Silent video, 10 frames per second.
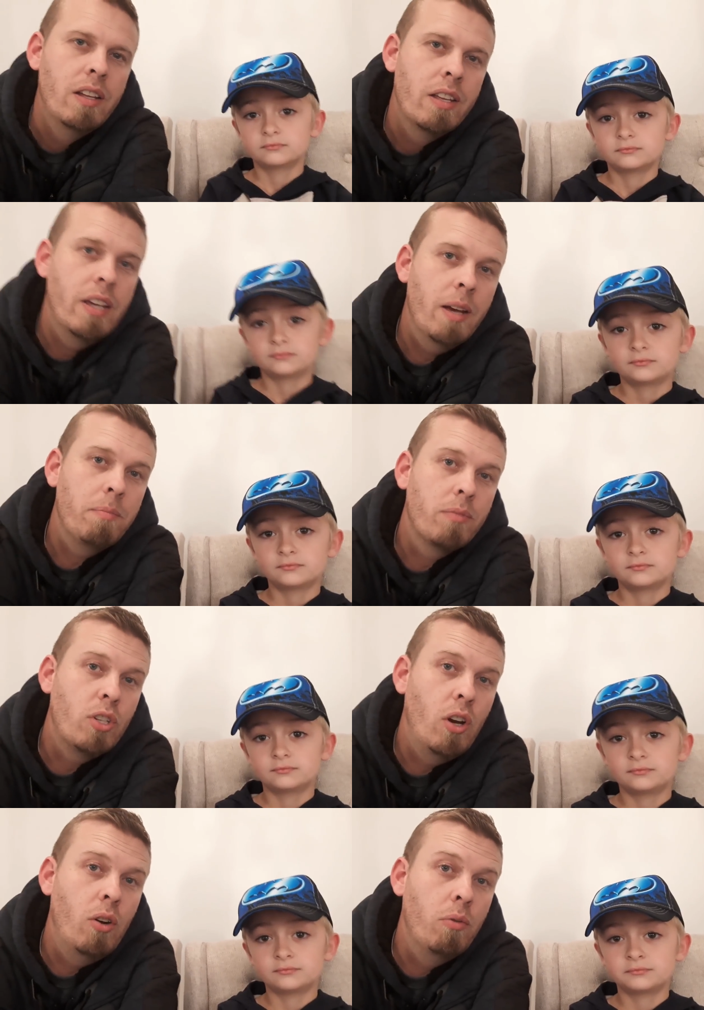Speaker 1: Yep,
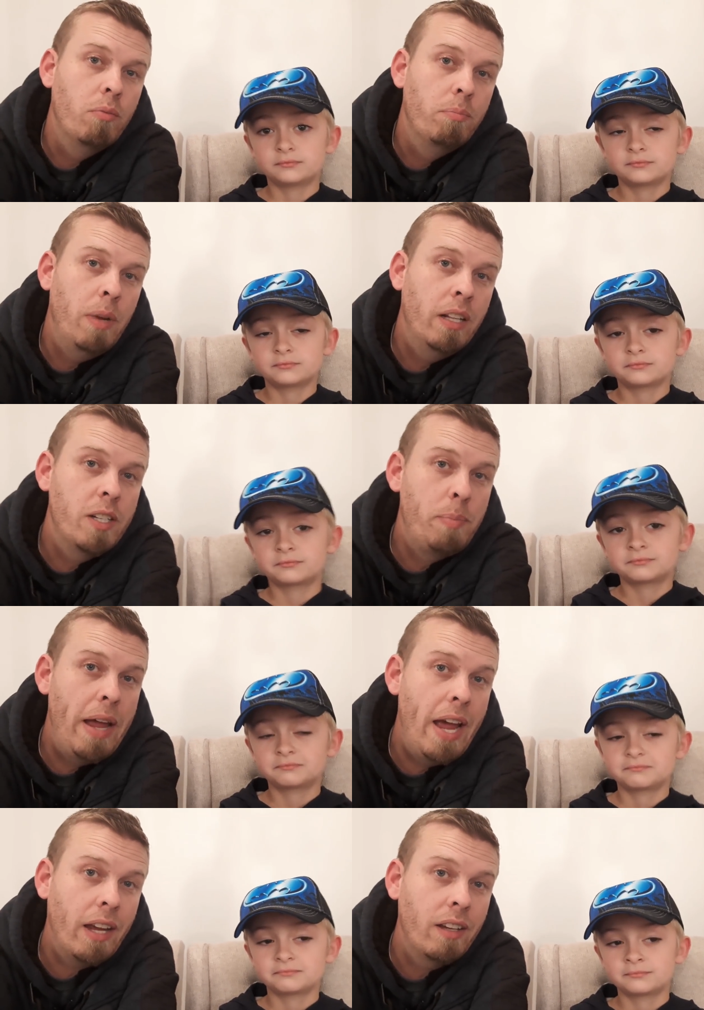so Bentley's
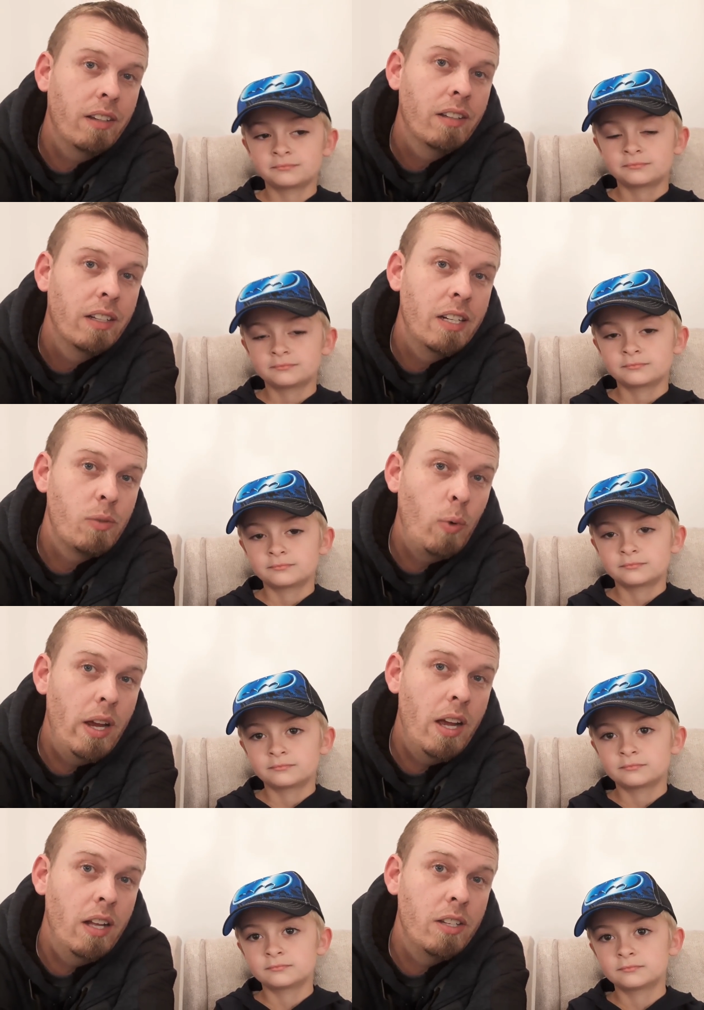back. He's
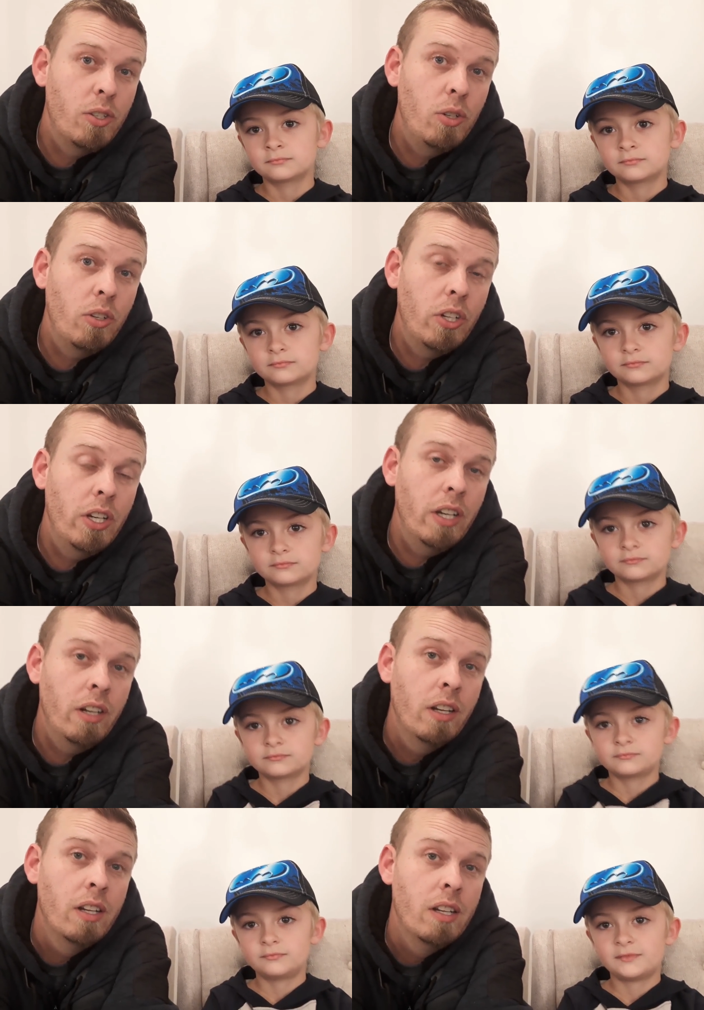well, he's doing
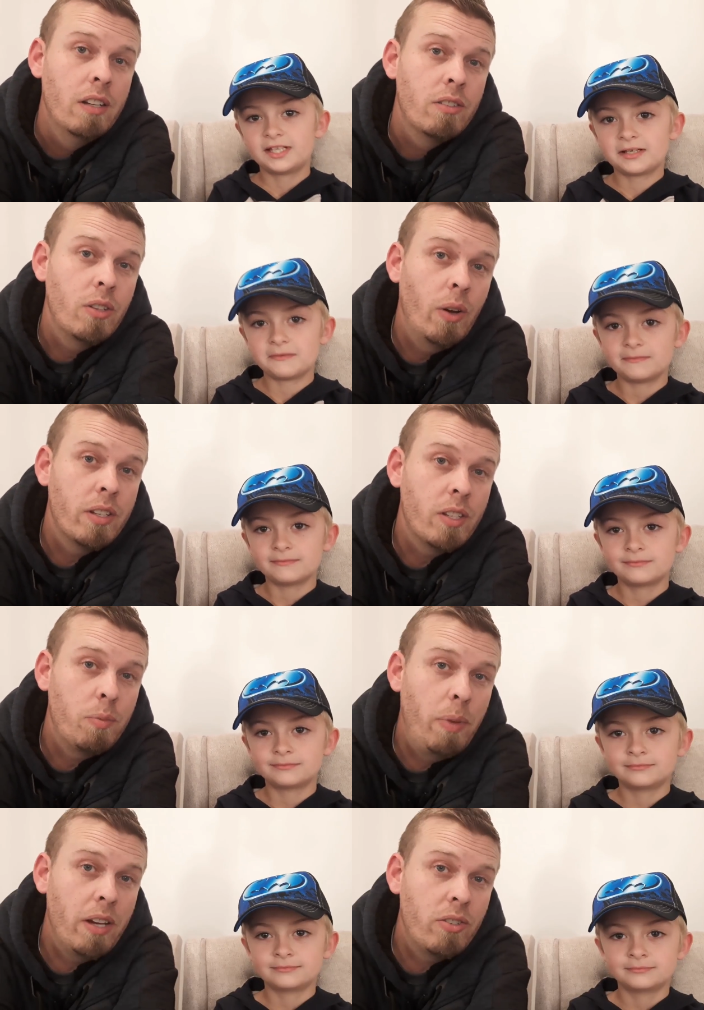good. Yep. So, as a
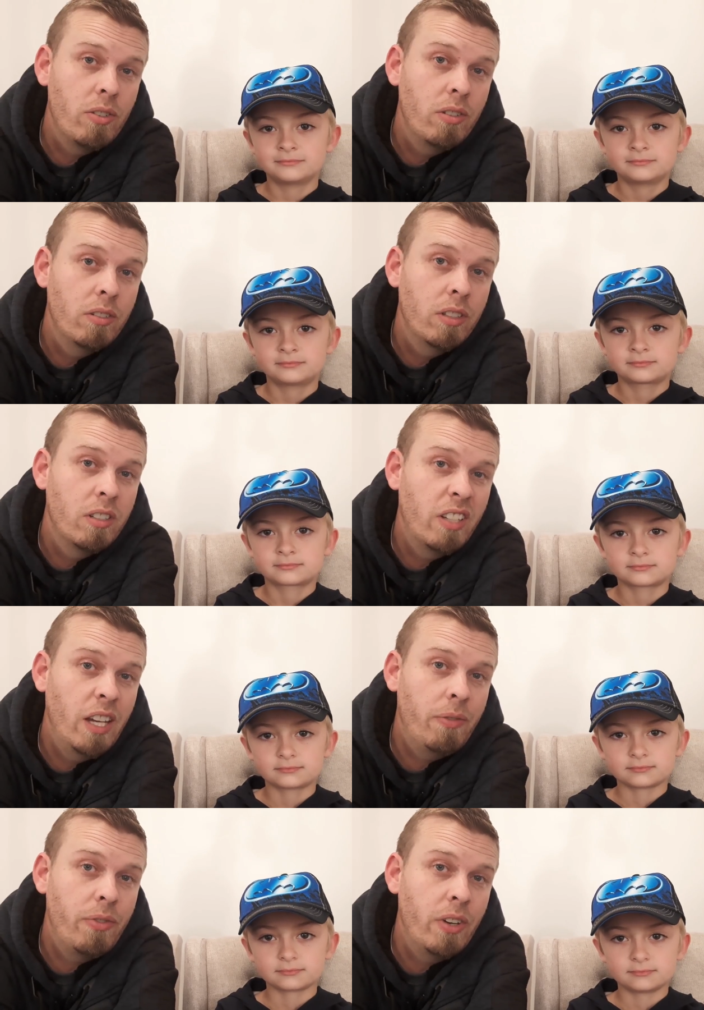special little
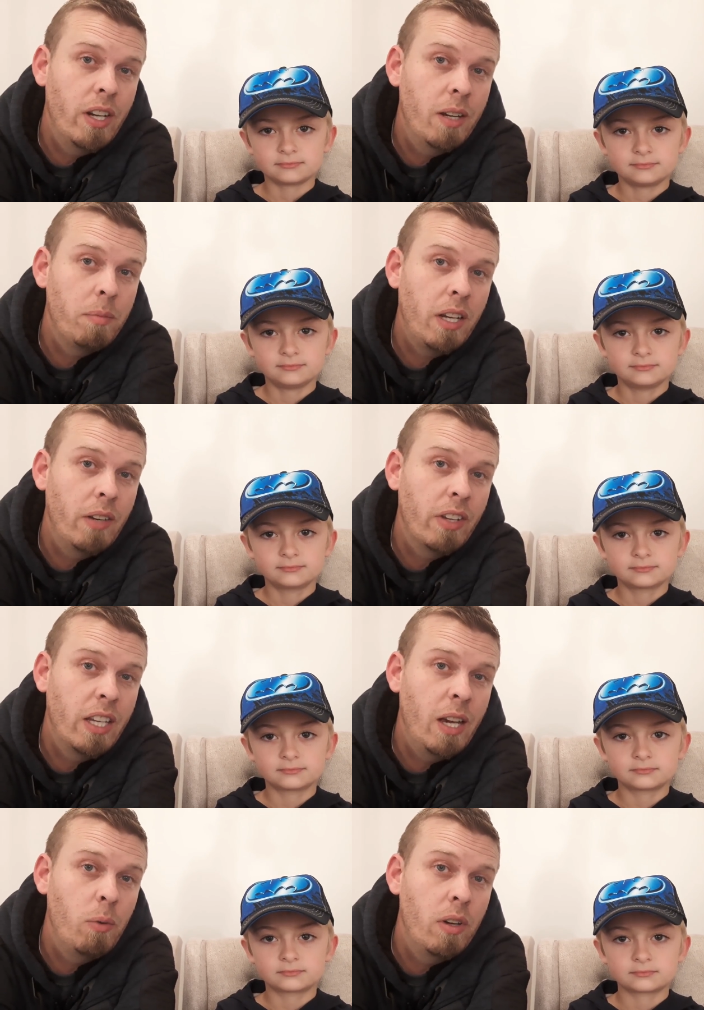gift for him, kind of a
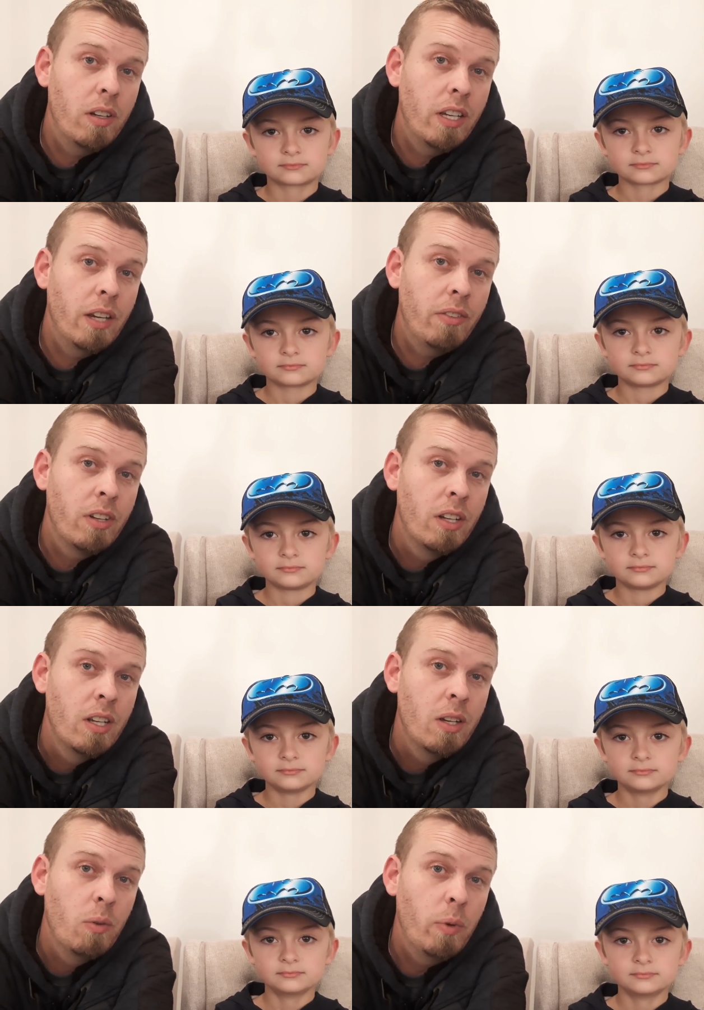get well gift,
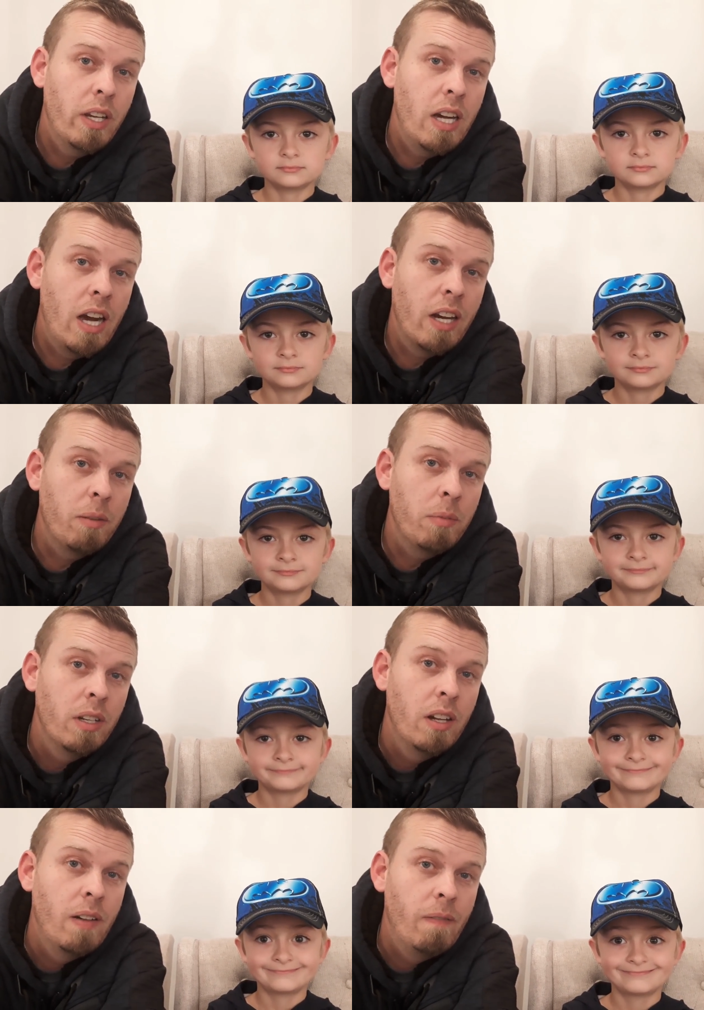we got him
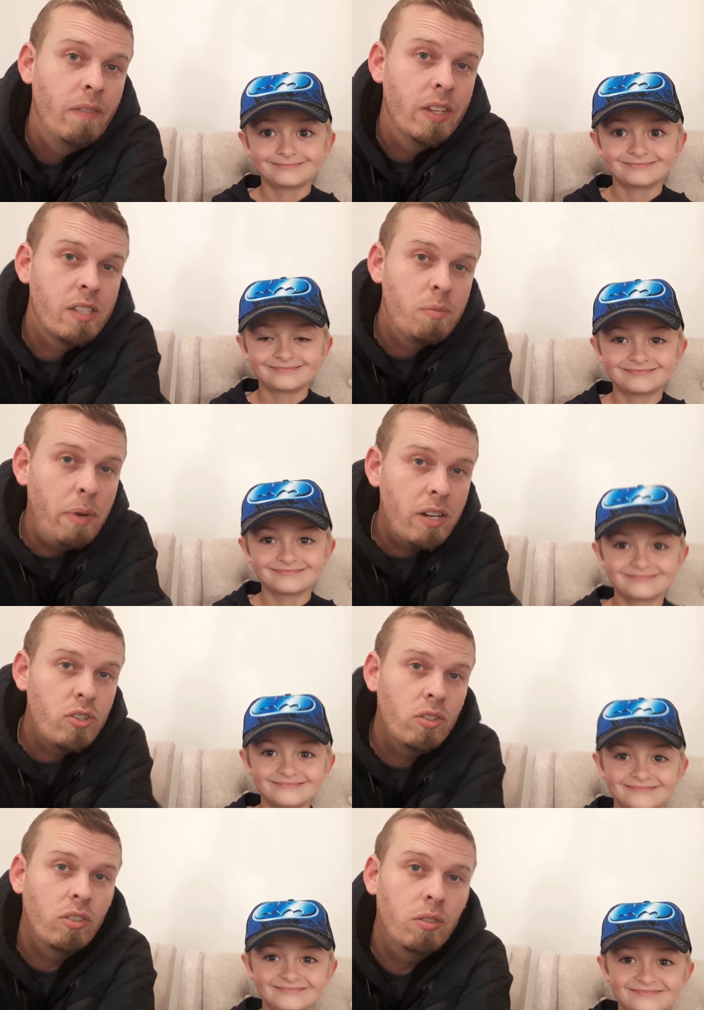this
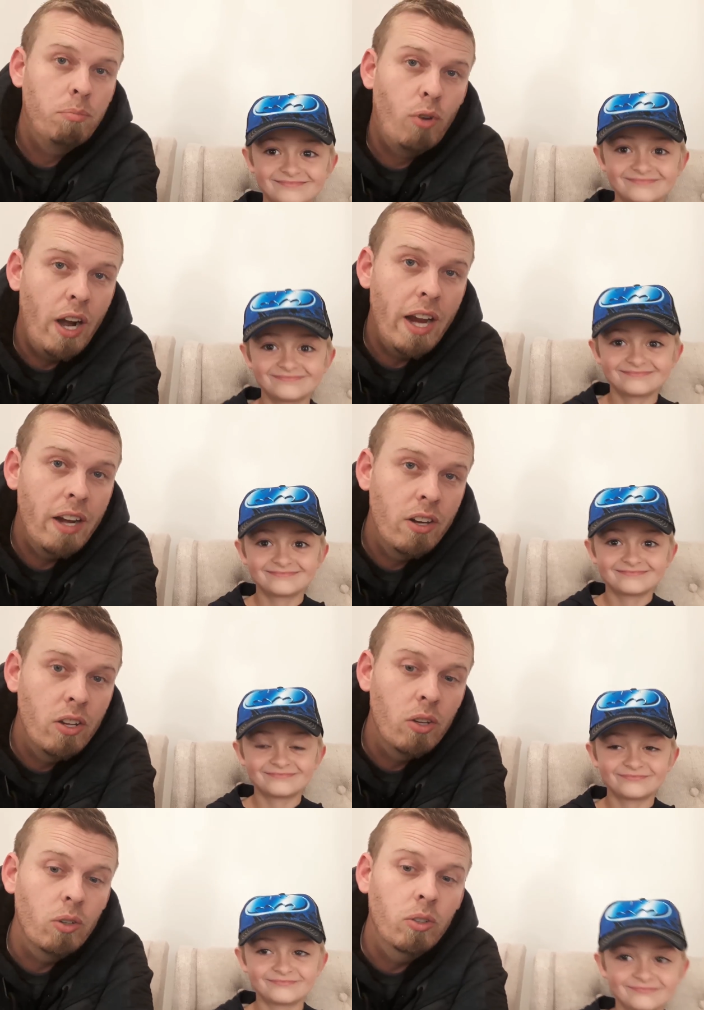special, brand new